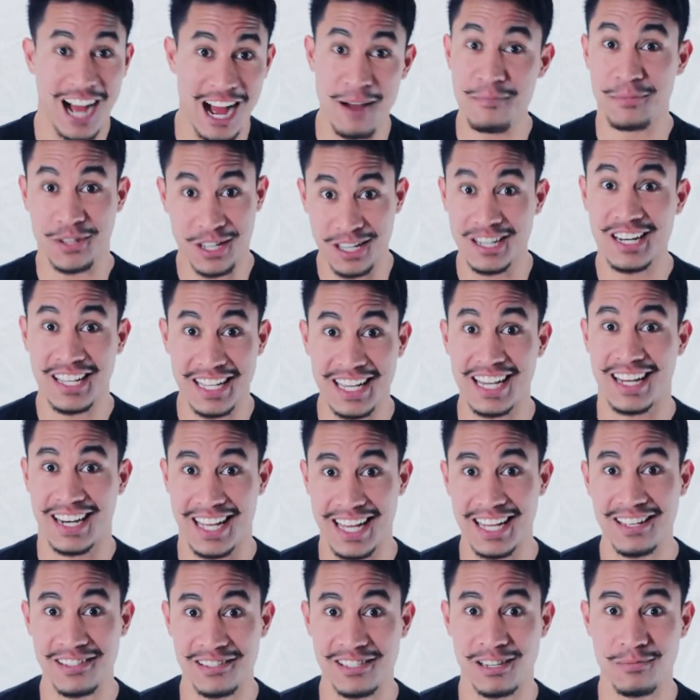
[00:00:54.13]
I'm gonna get
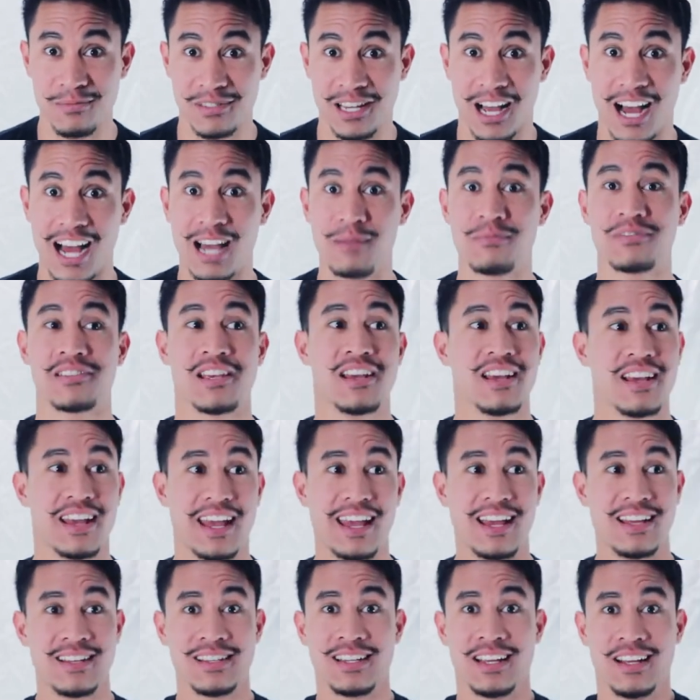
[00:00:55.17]
hit sometimes
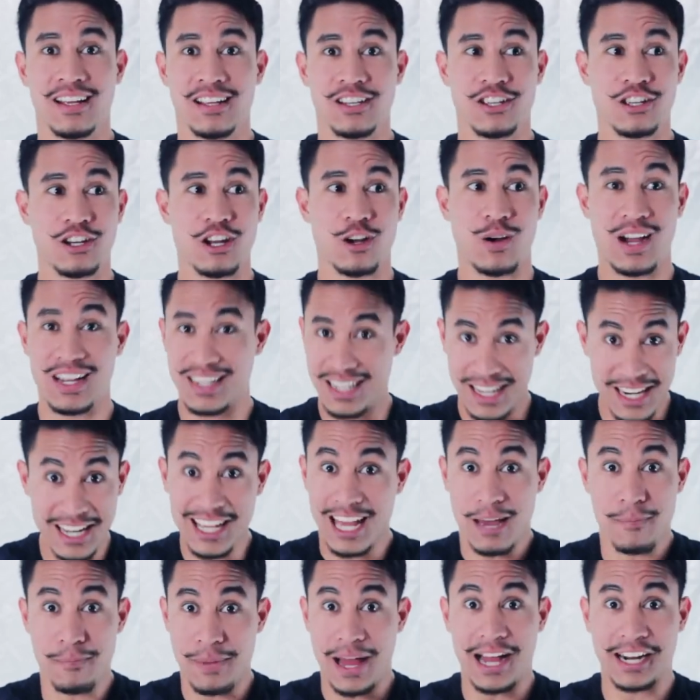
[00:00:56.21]
and, you know, I need to
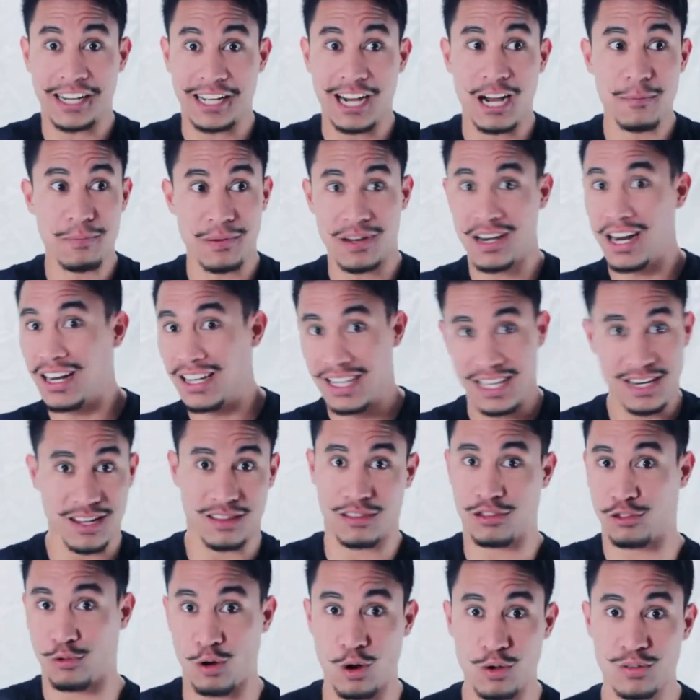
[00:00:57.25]
get back up and I need to
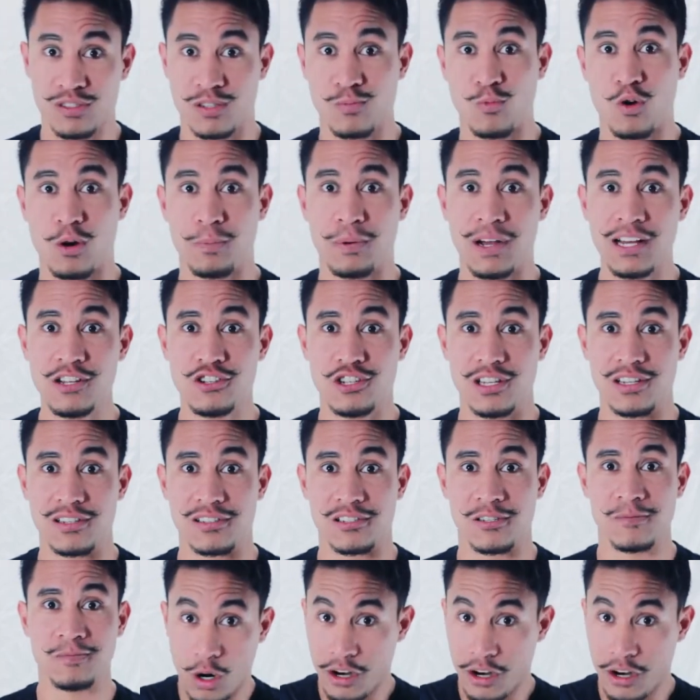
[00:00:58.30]
throw some more punches.